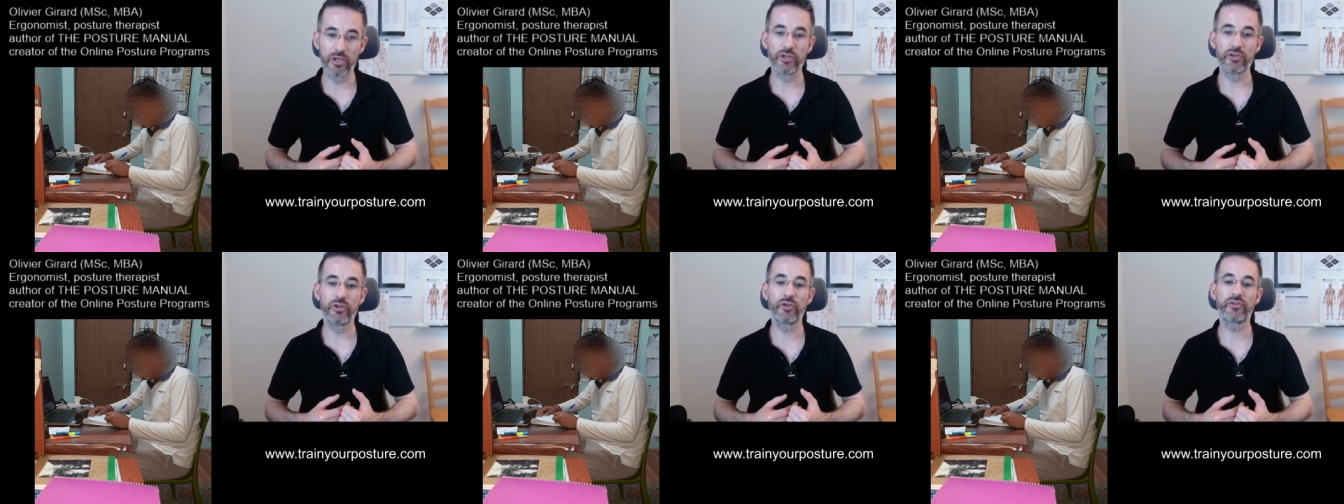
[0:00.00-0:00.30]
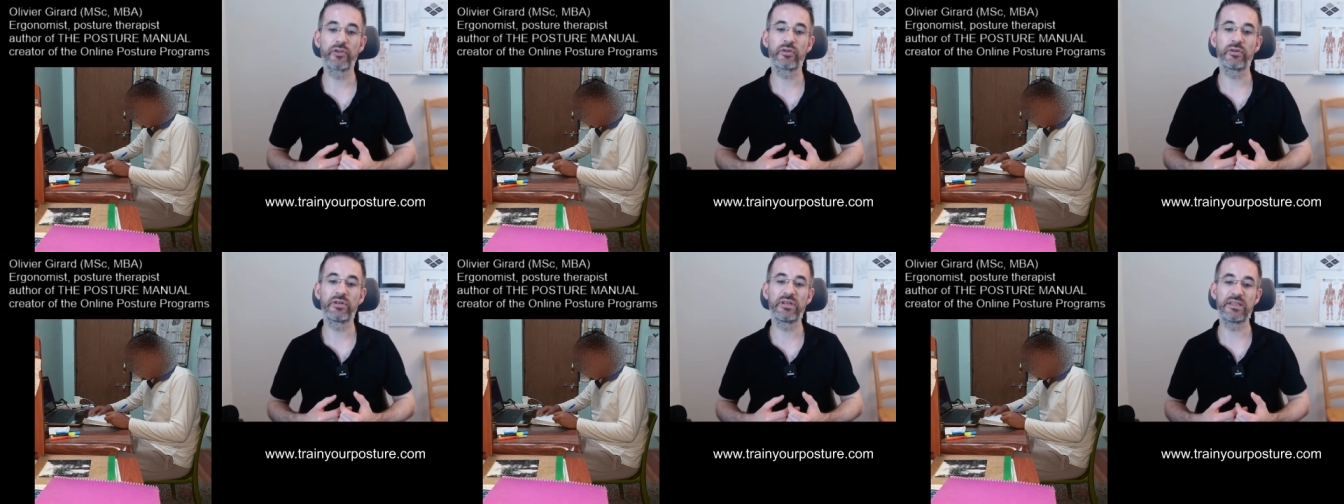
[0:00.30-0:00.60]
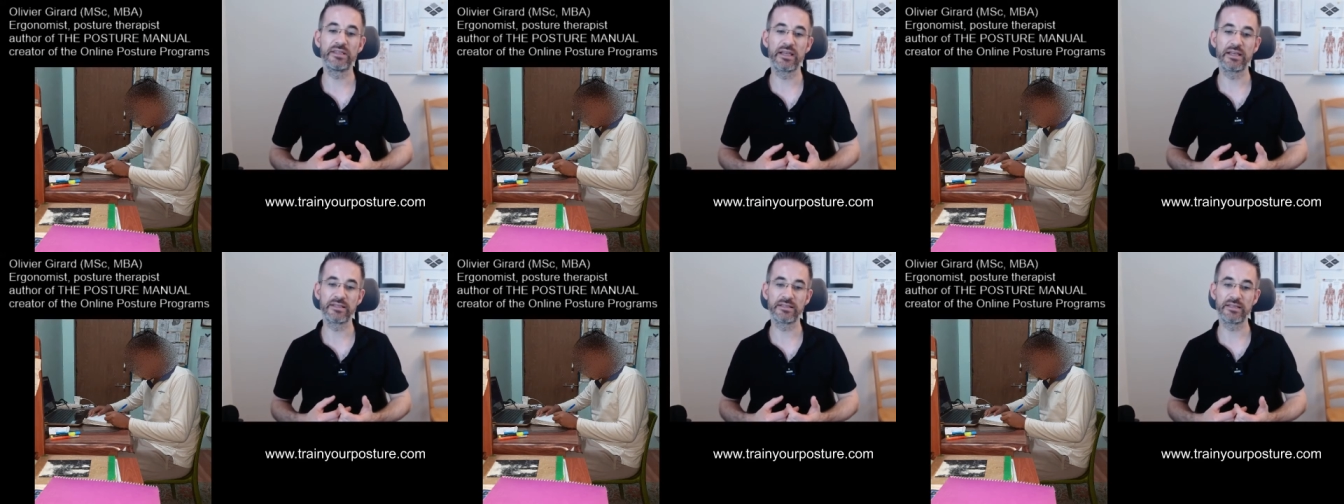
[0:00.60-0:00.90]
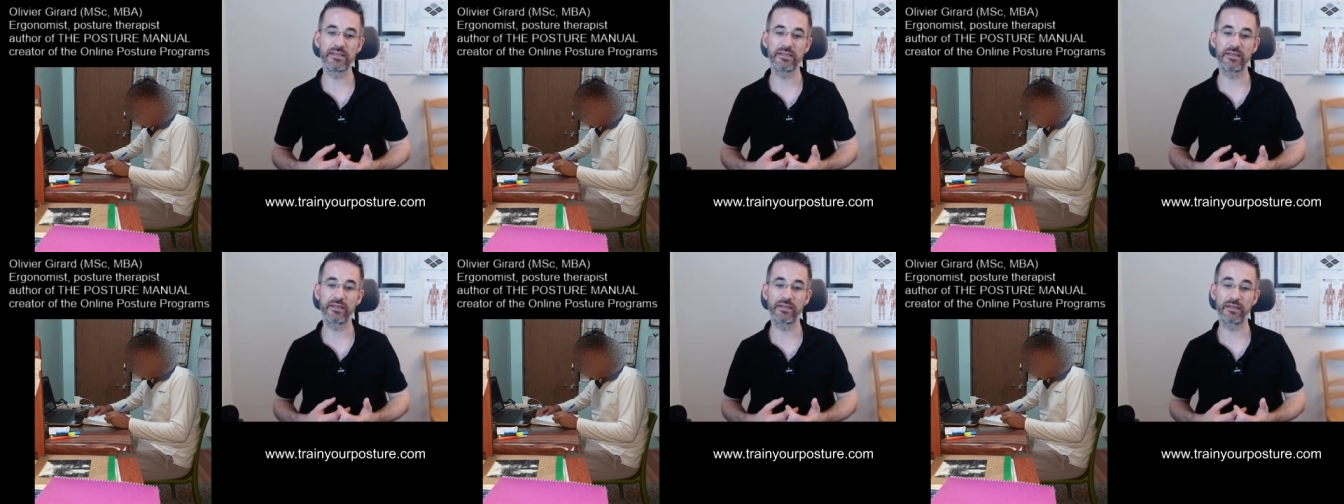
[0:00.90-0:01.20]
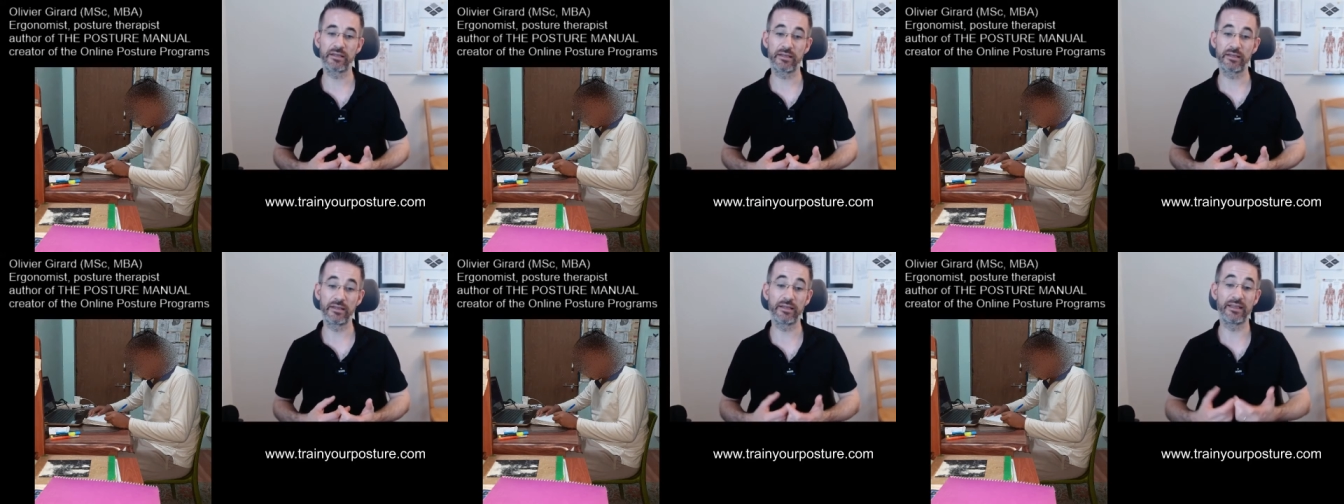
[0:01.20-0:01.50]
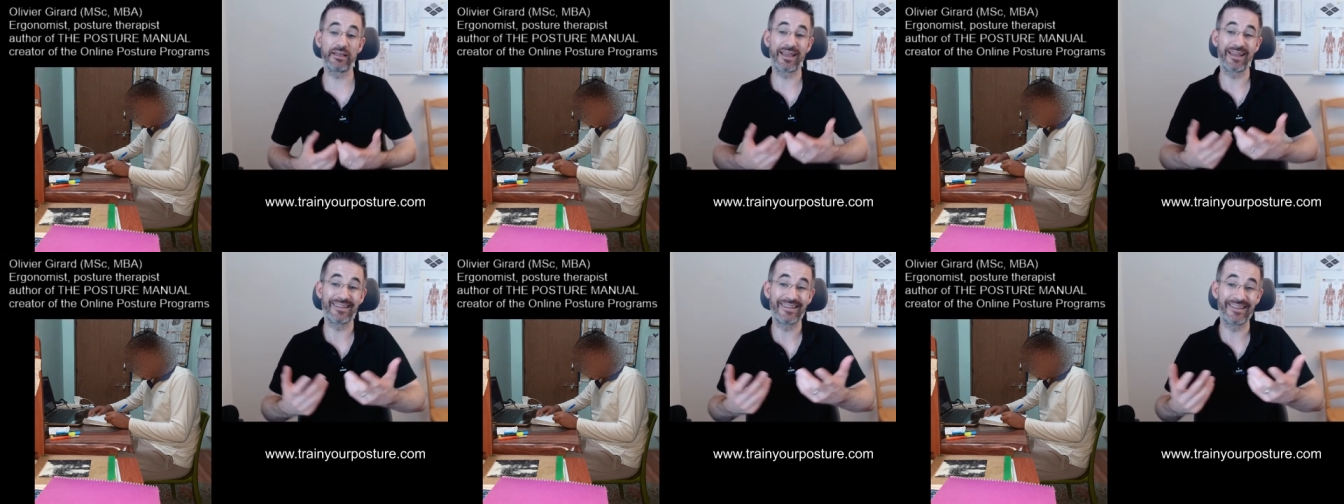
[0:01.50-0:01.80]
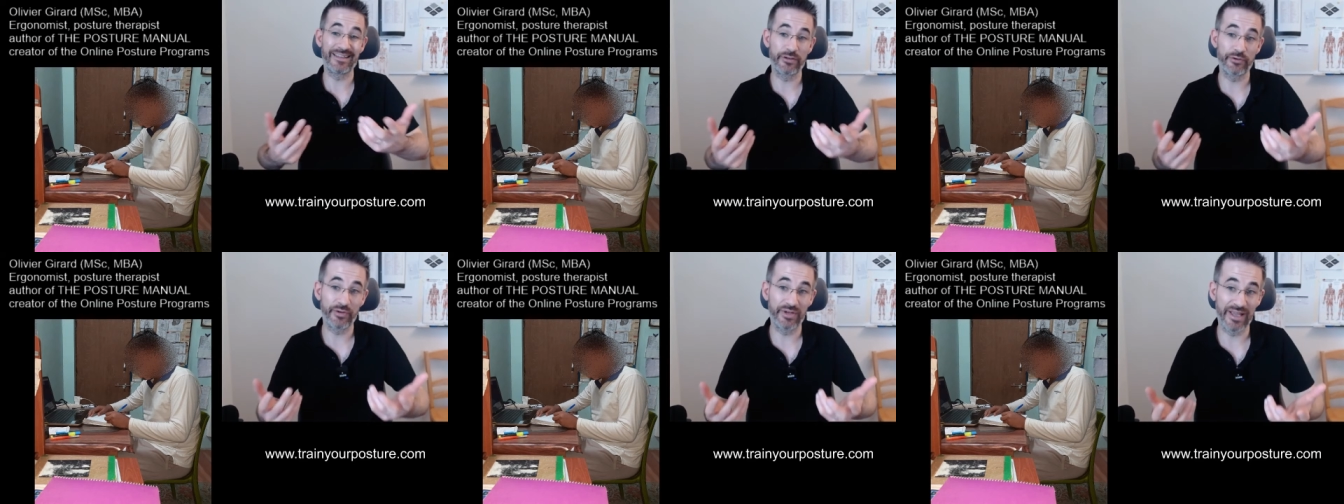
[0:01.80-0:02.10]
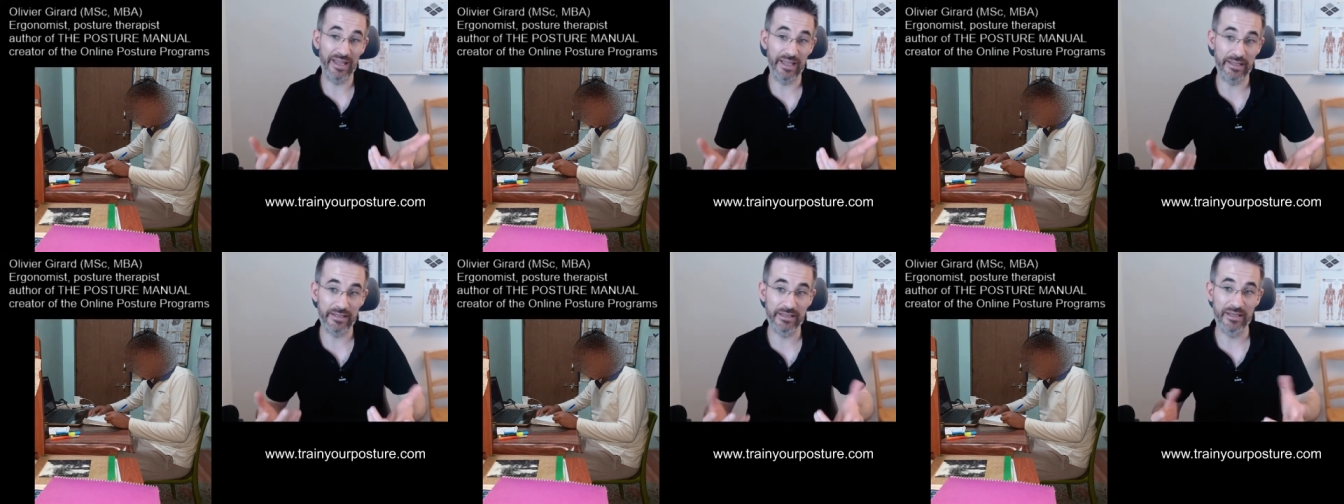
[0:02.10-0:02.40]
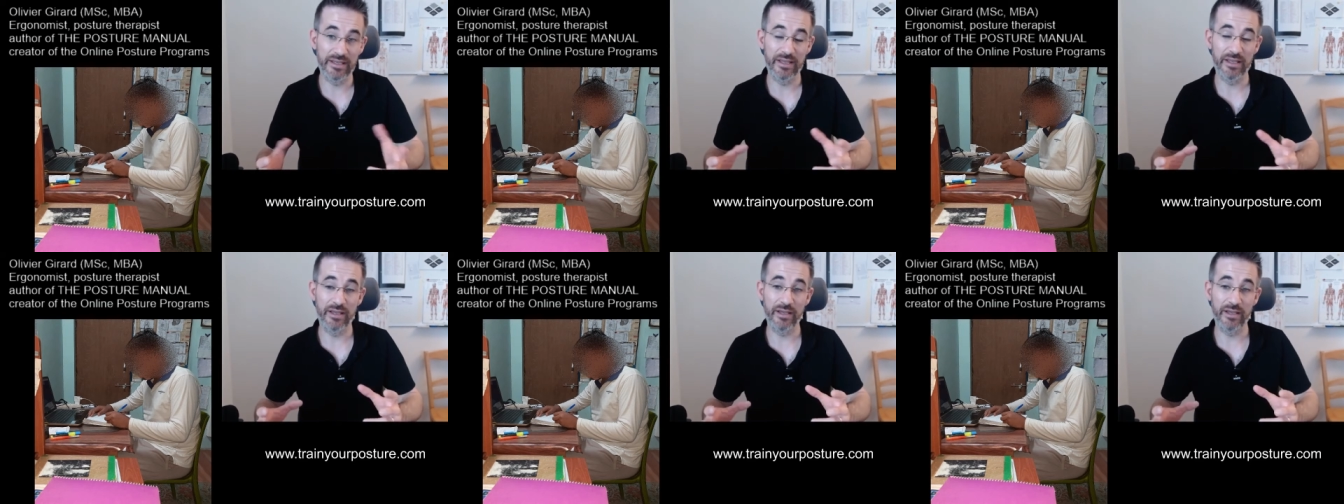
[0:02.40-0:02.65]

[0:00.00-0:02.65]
Not only does it can it create